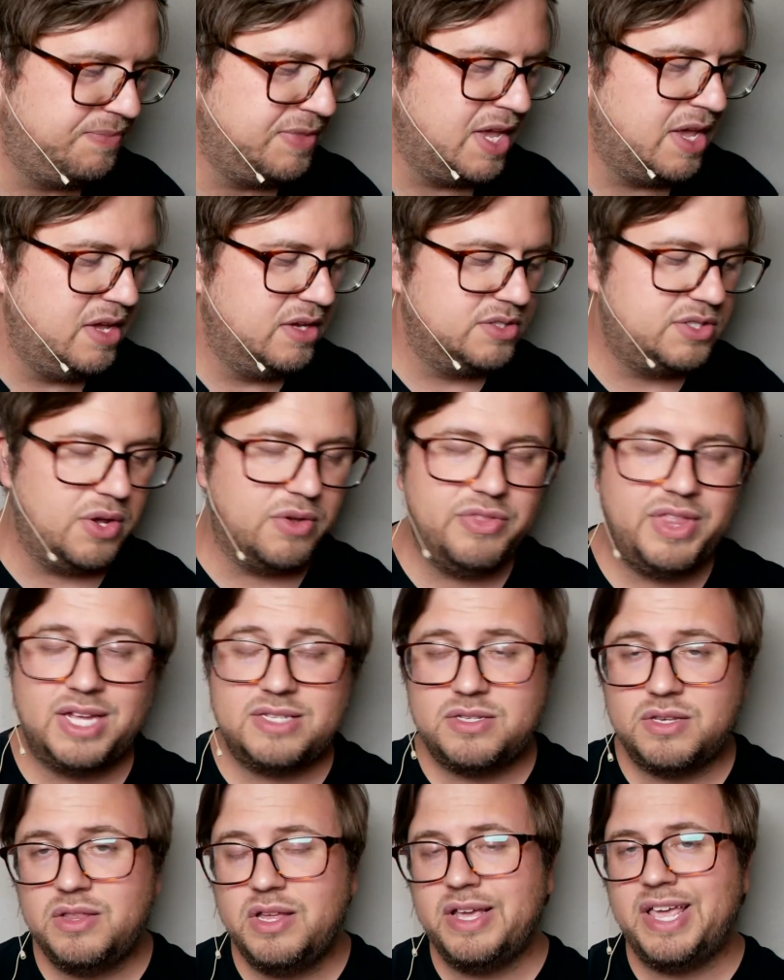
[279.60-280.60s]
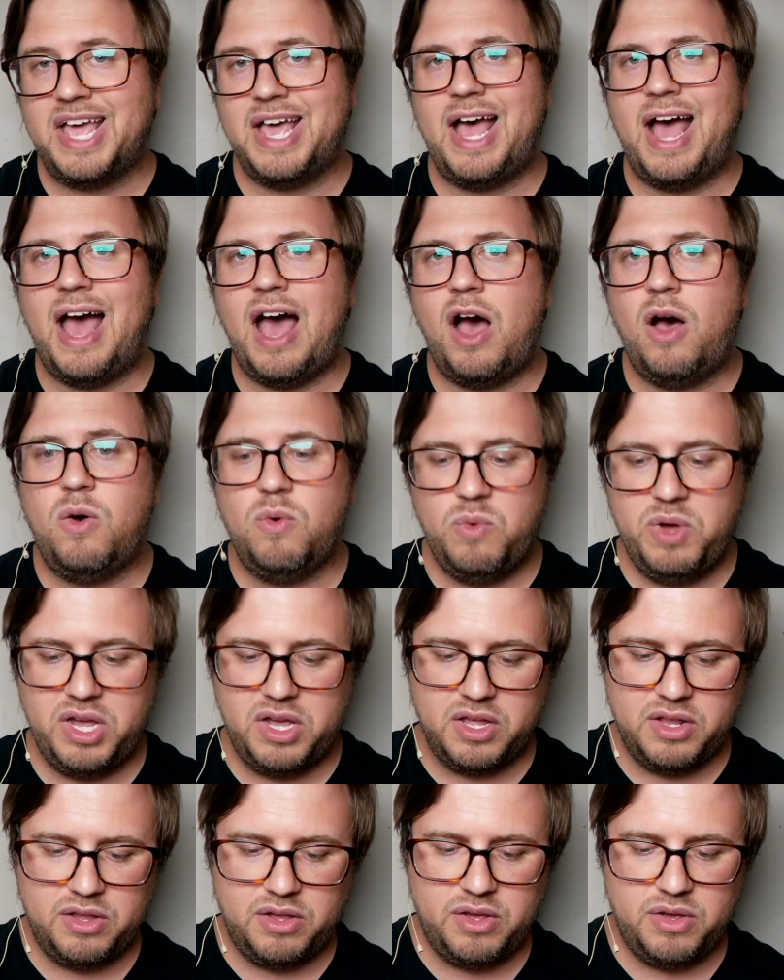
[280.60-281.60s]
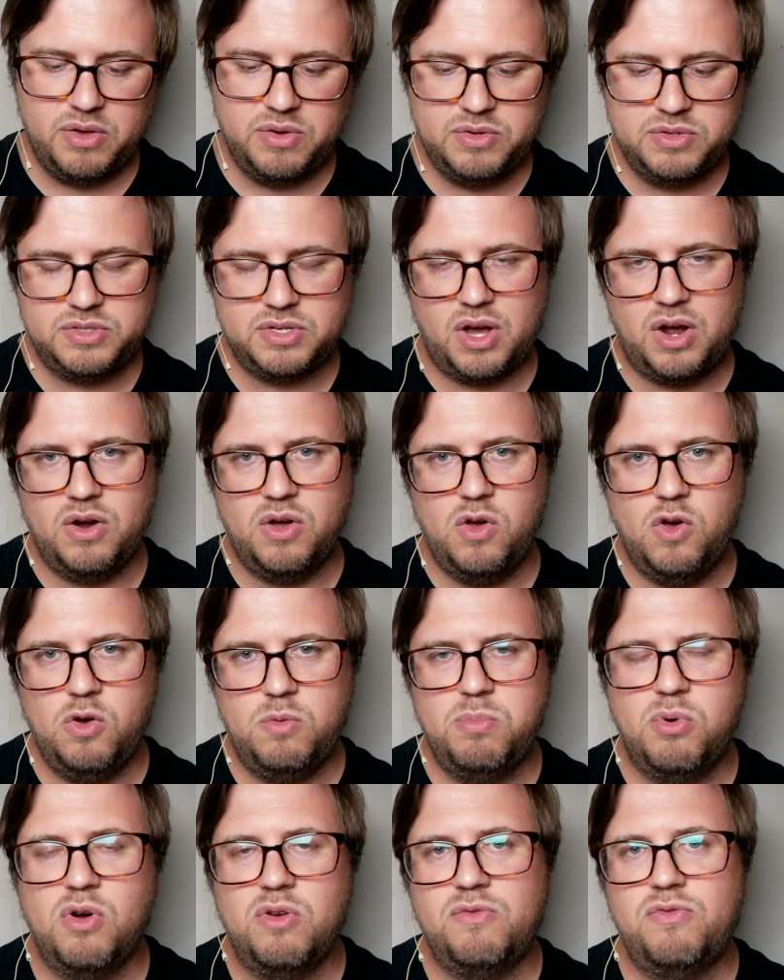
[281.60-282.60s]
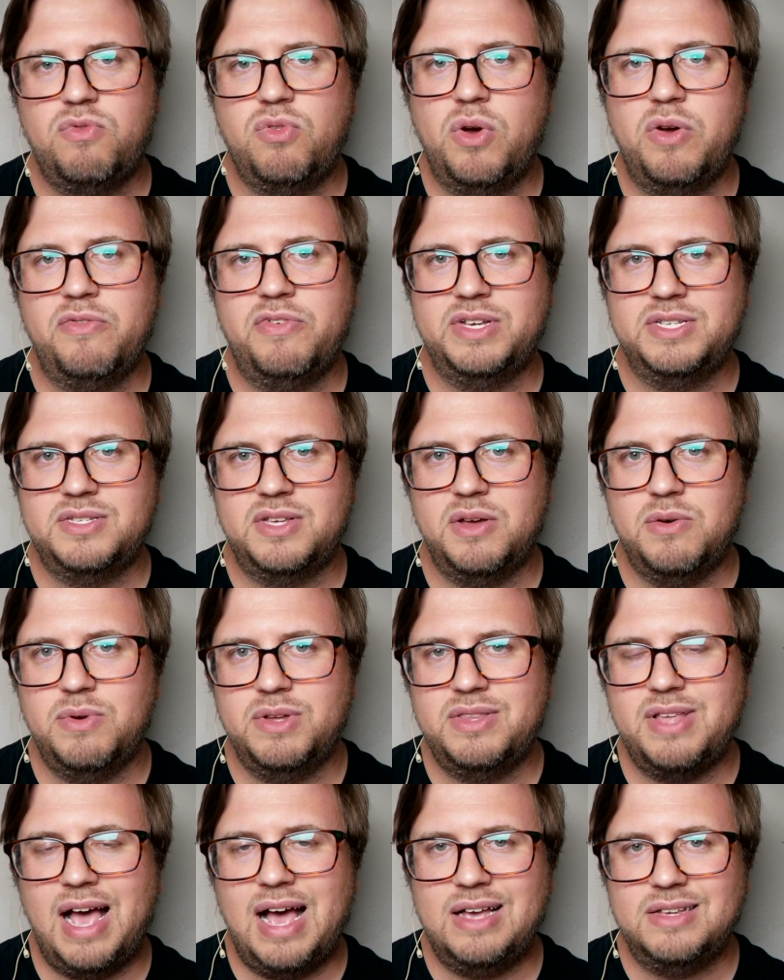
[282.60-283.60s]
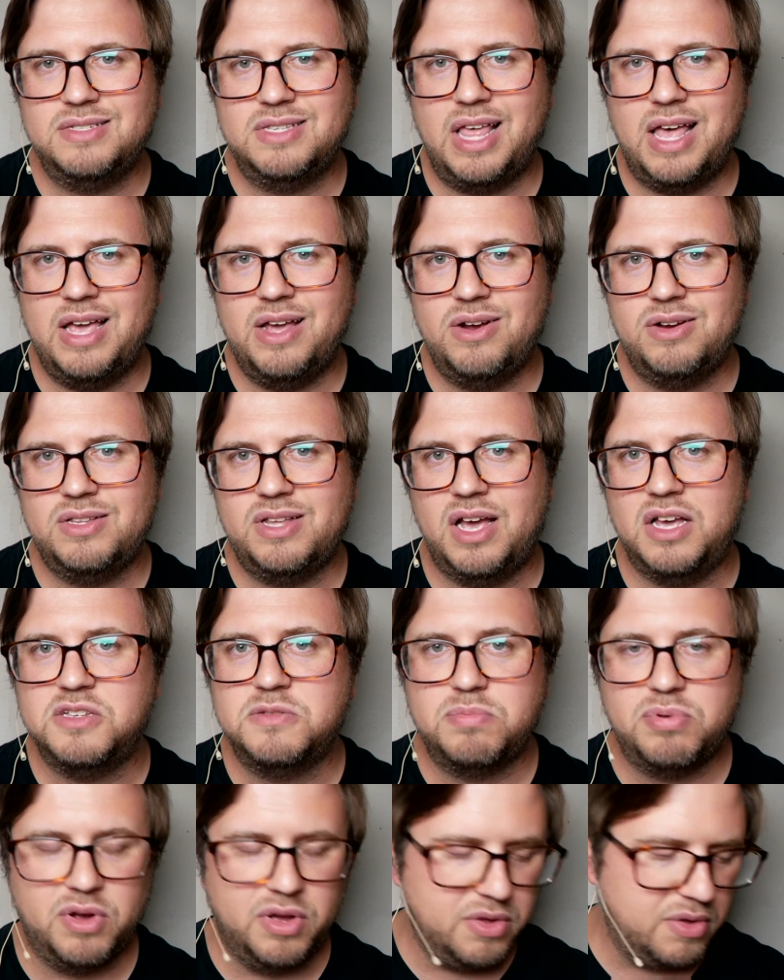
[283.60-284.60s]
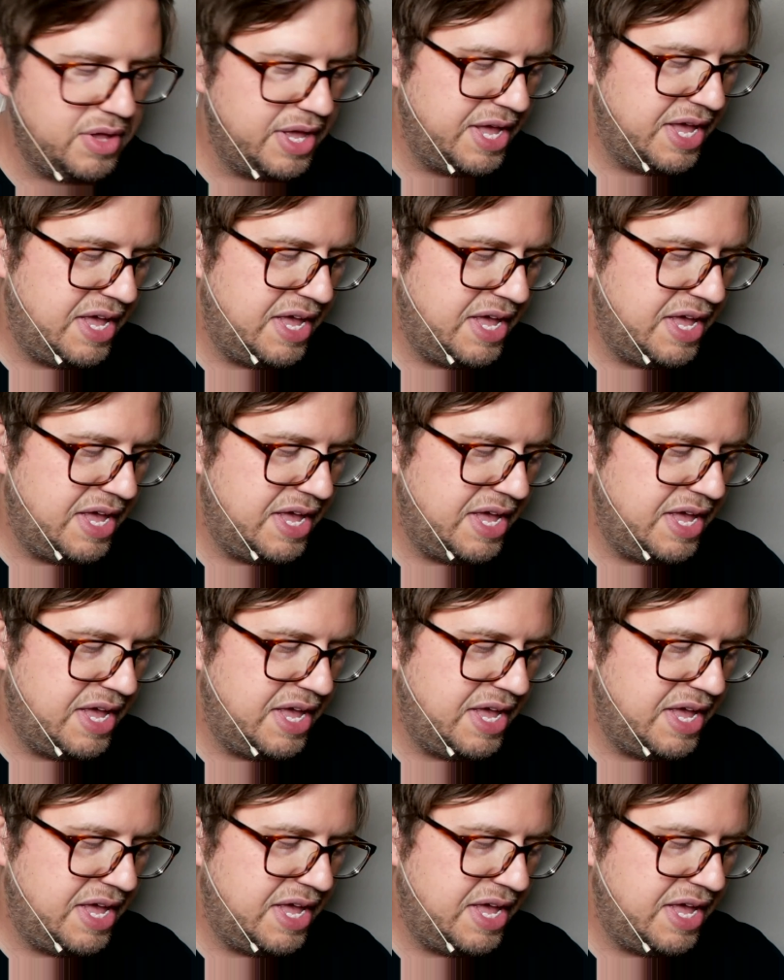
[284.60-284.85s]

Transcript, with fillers: So that's a look at how we can use our Oakboard Floor Vista with Taz Lite or Taz Pro.